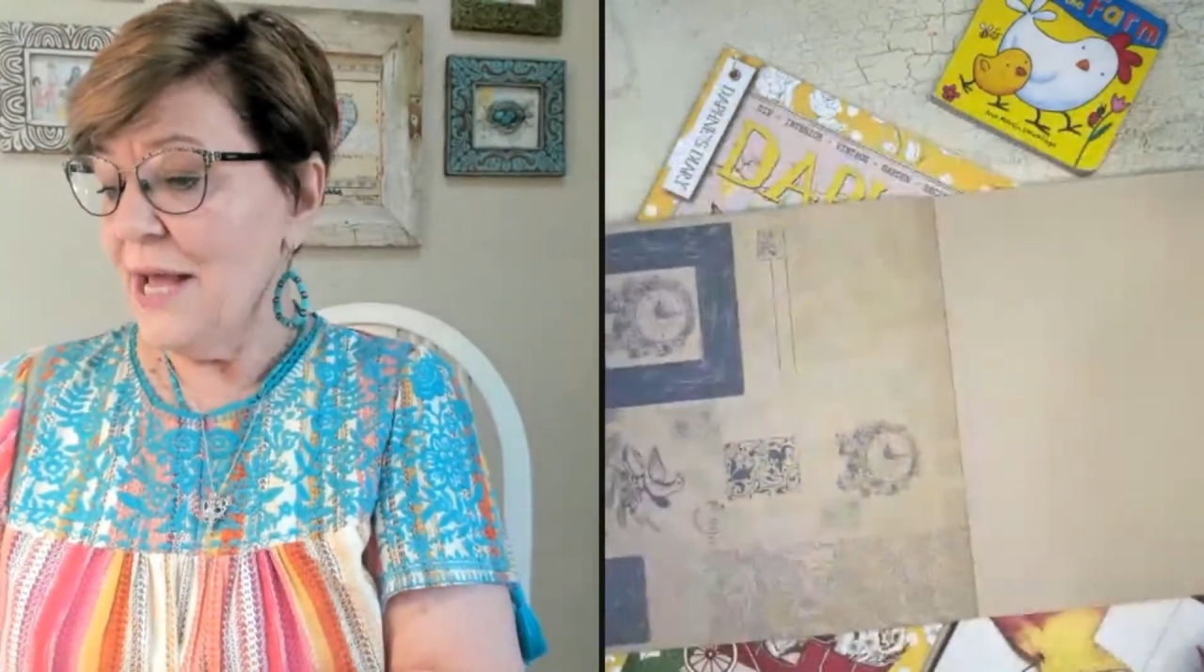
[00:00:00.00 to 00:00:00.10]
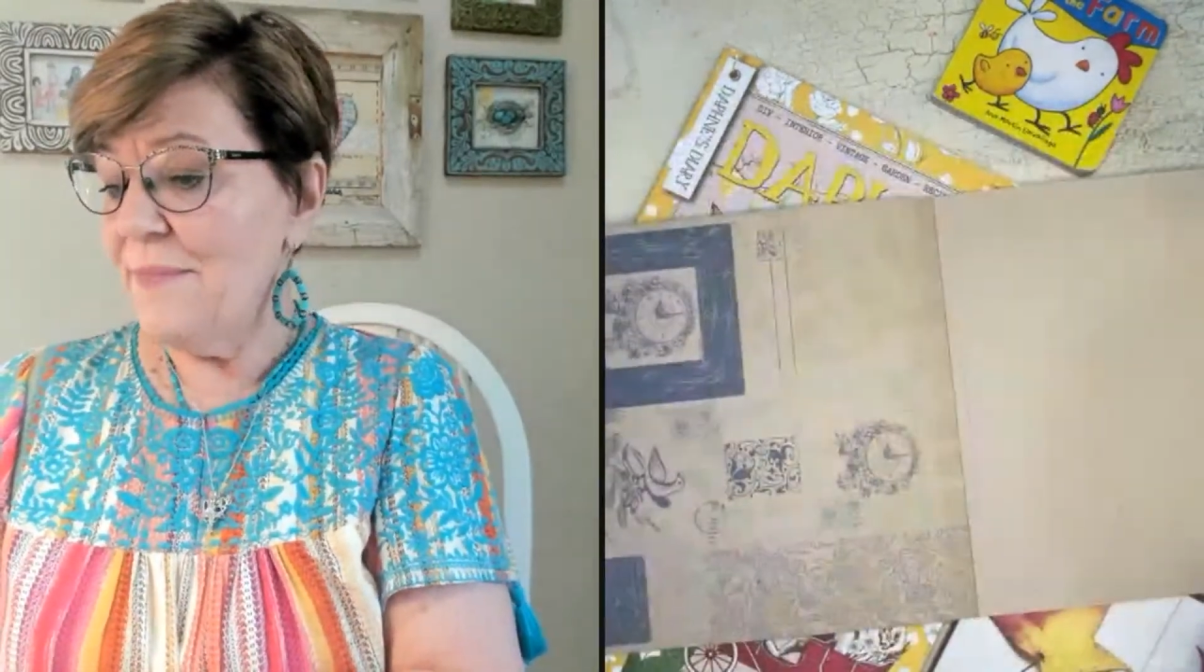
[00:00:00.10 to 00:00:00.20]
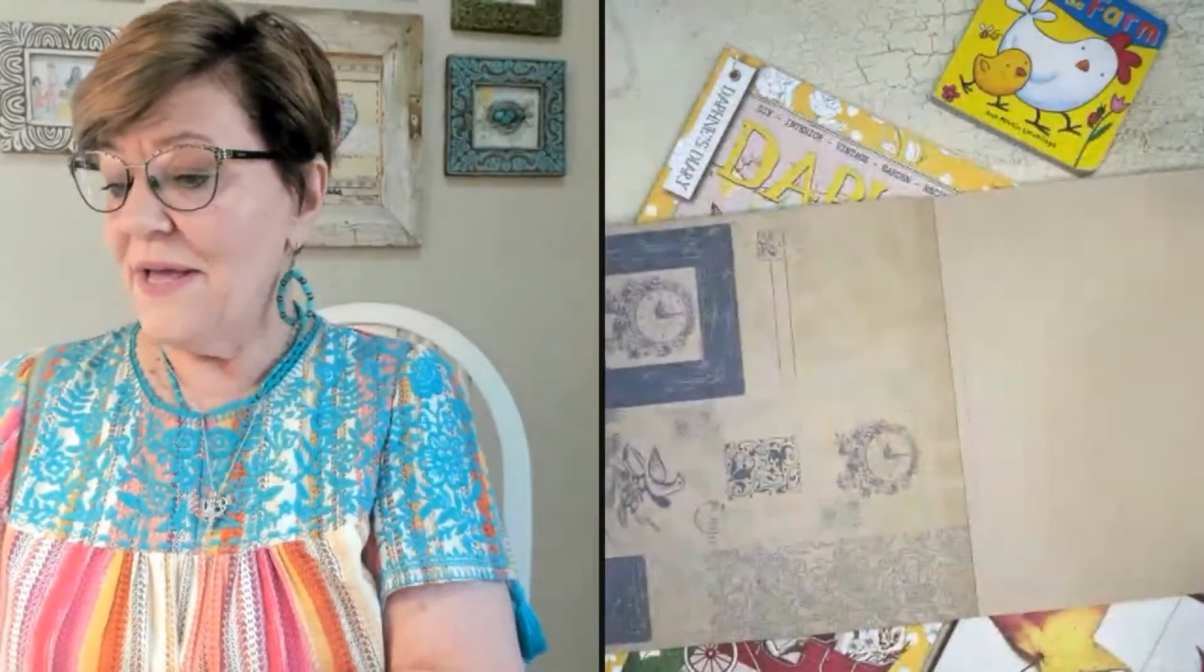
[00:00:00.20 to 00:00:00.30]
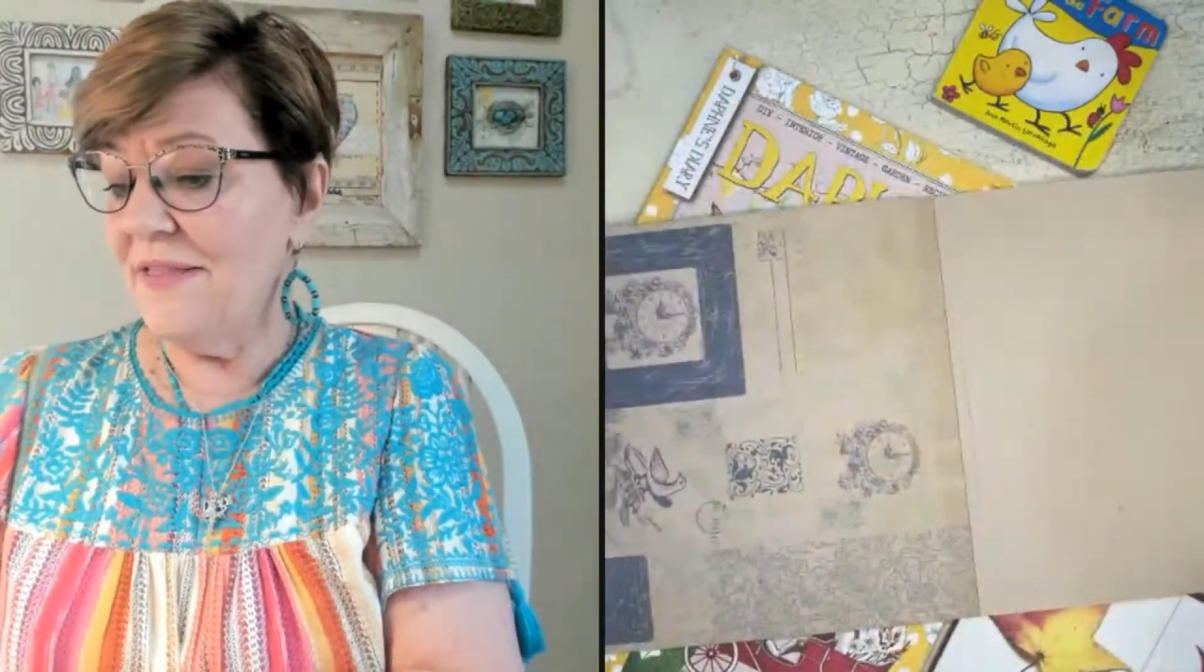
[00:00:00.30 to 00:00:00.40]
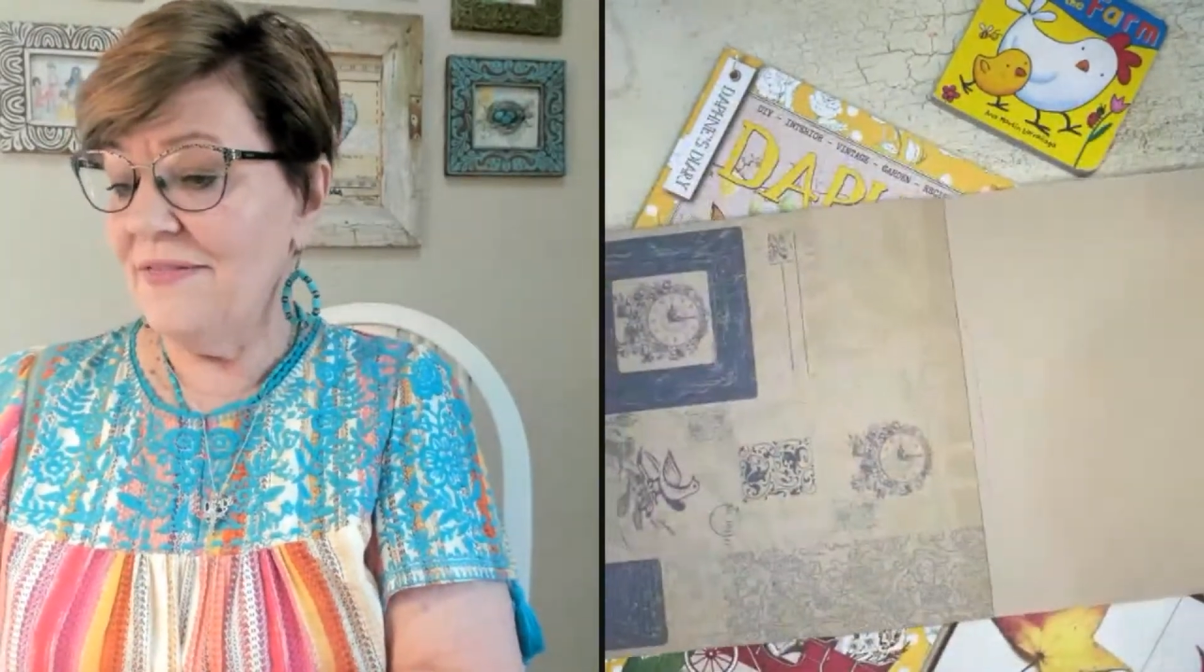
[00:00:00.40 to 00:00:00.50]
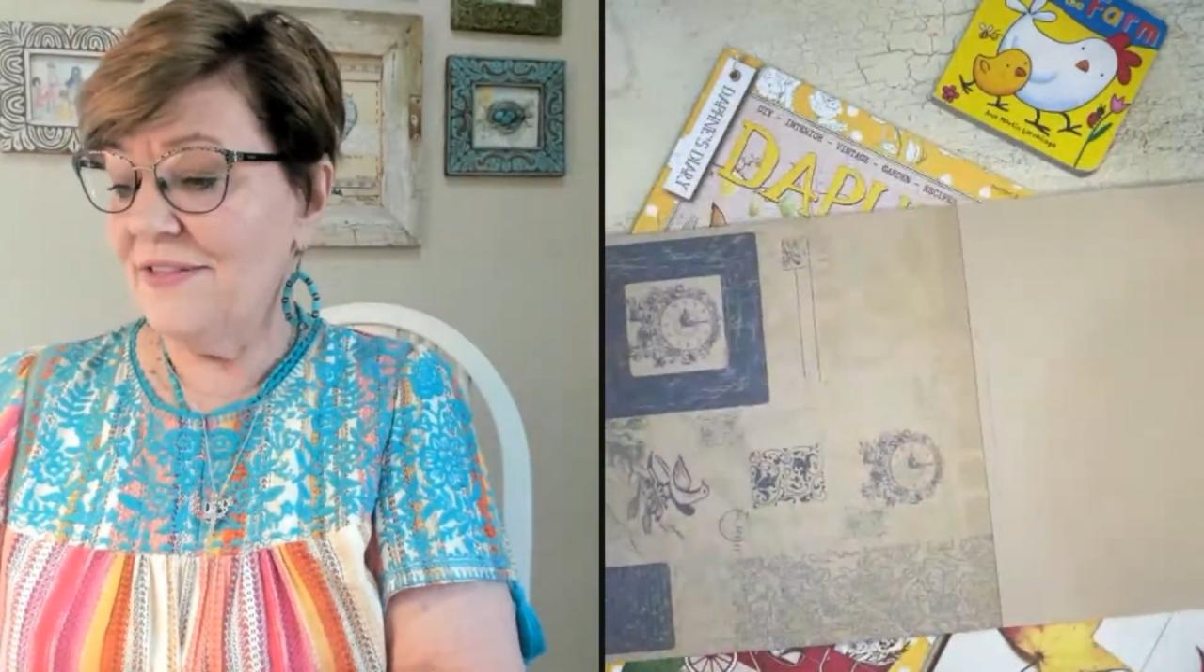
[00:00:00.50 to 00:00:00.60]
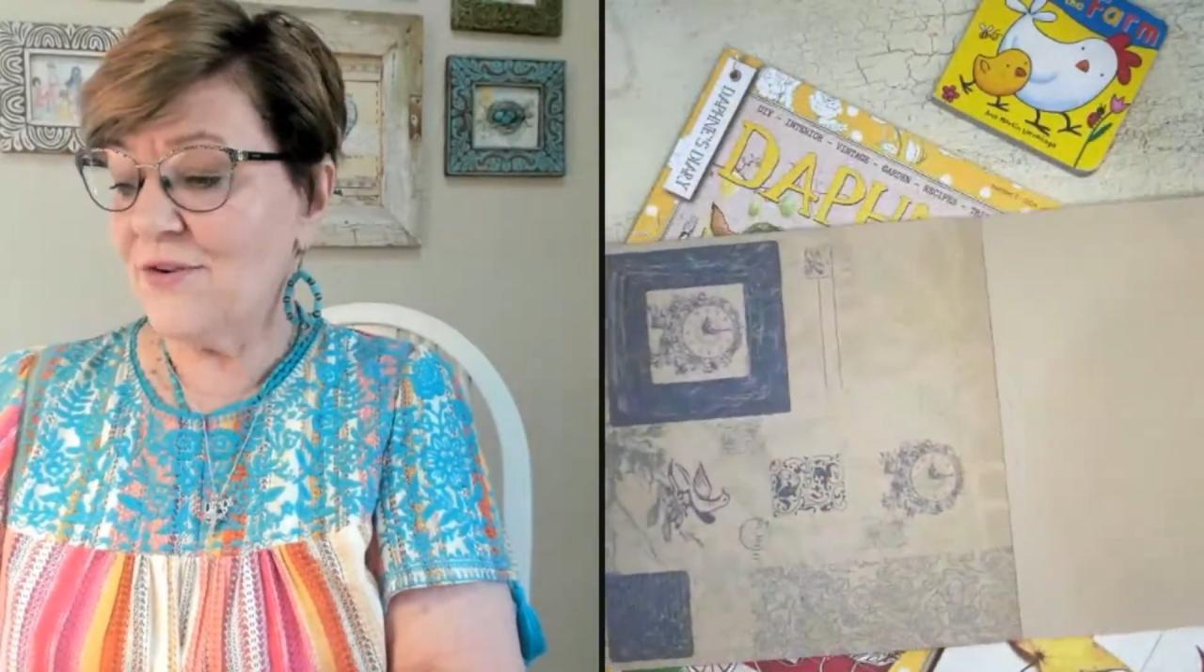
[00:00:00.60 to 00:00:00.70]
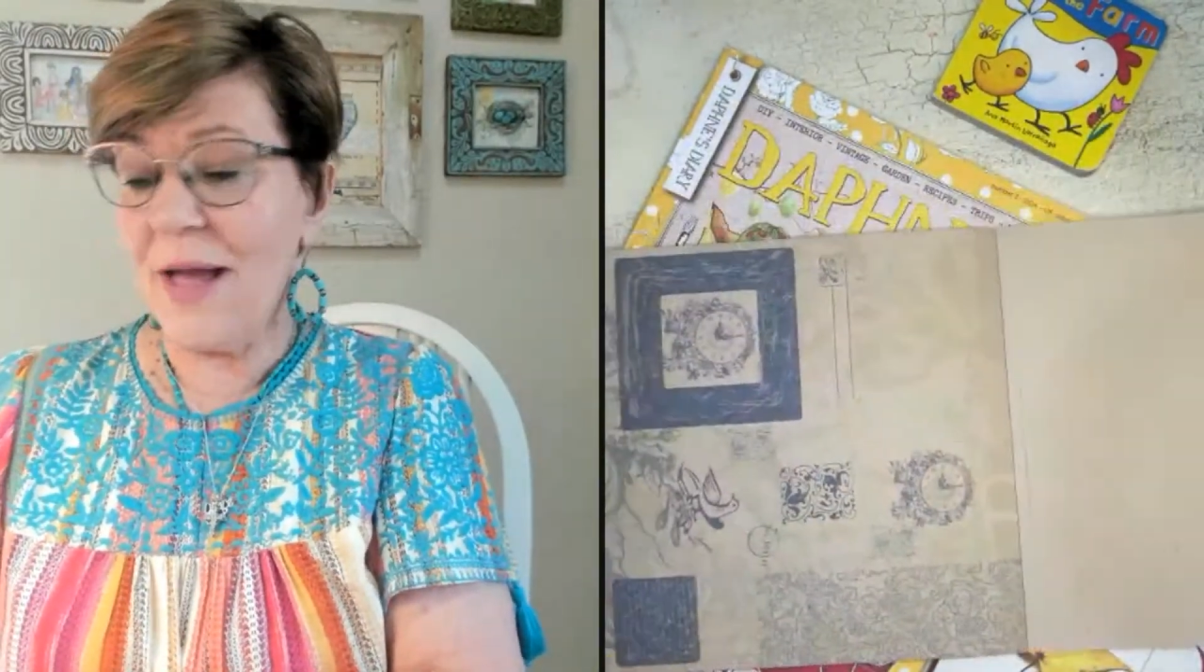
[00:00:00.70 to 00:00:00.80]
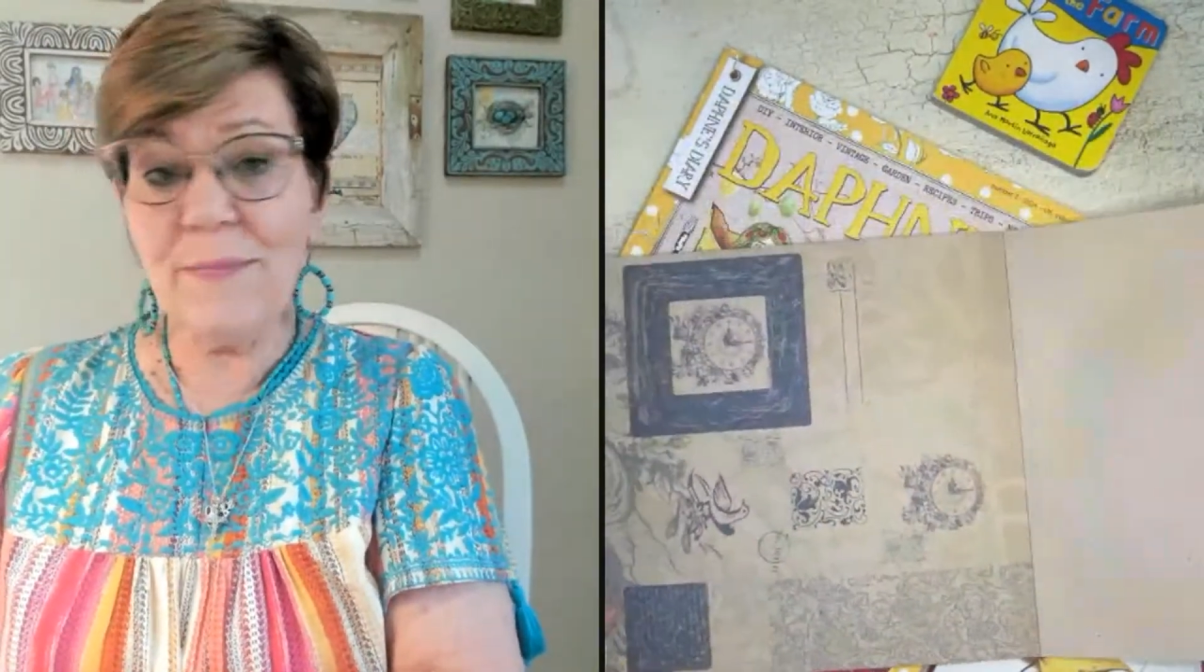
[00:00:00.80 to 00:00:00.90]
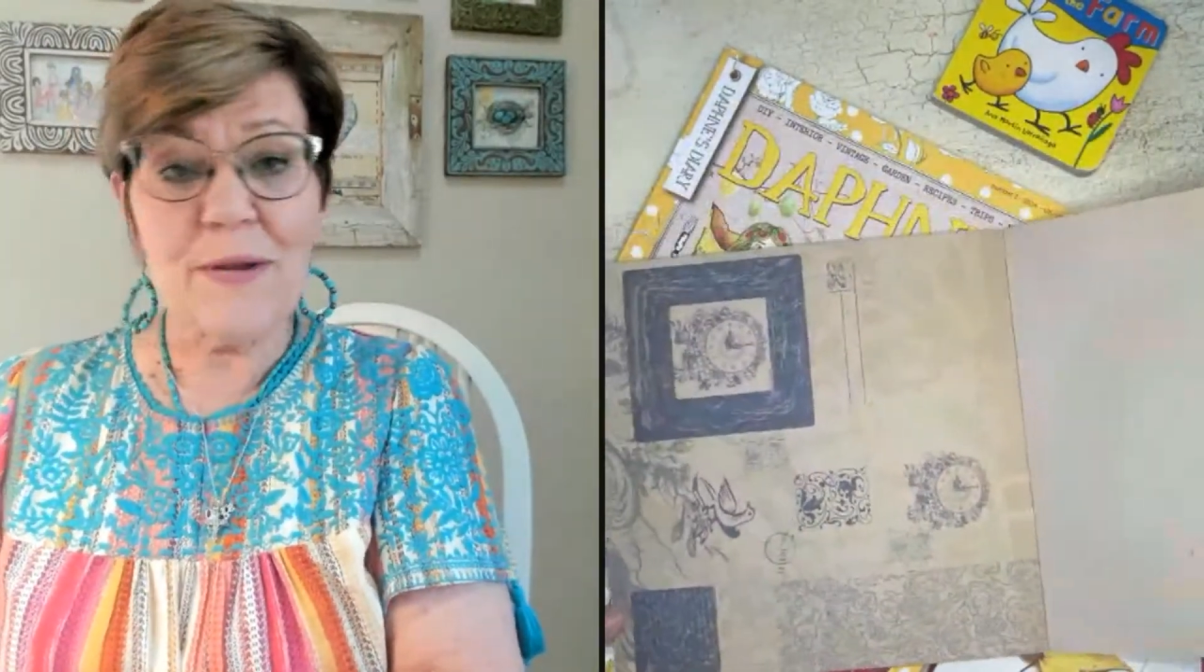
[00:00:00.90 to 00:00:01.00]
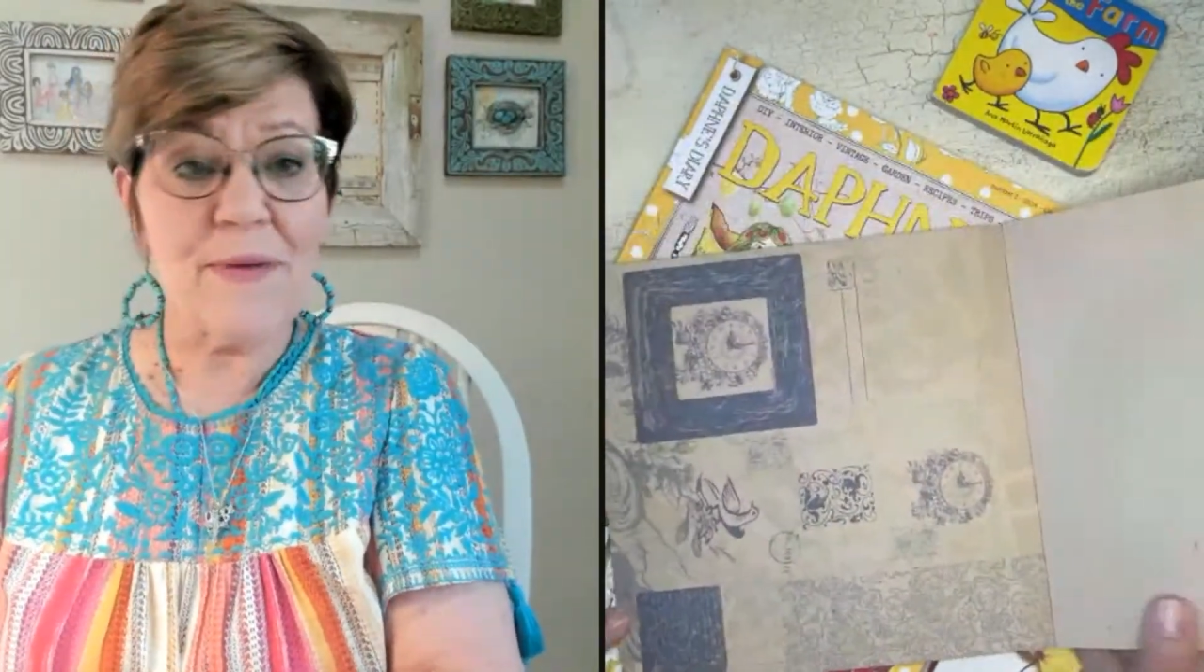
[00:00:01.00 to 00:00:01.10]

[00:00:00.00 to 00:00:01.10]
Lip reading: But scrapbook